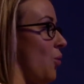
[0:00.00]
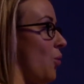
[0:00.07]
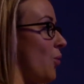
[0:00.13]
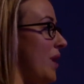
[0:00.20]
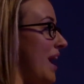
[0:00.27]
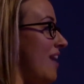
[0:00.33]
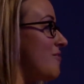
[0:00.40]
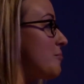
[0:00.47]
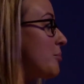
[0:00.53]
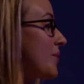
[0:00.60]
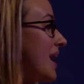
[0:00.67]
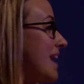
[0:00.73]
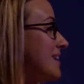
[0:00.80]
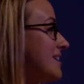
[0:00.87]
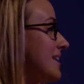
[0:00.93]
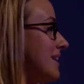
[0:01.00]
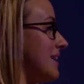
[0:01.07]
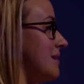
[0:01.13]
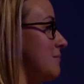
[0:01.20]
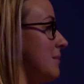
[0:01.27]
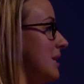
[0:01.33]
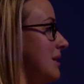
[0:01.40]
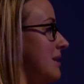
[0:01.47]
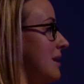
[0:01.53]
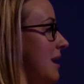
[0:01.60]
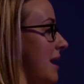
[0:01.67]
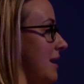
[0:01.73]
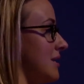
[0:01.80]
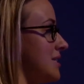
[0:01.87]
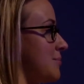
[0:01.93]
We have branding and media
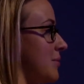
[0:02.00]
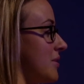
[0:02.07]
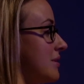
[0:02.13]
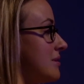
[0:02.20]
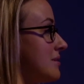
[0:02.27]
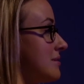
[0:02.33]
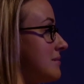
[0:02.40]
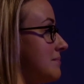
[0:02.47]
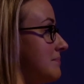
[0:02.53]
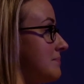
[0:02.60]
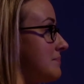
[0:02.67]
experts.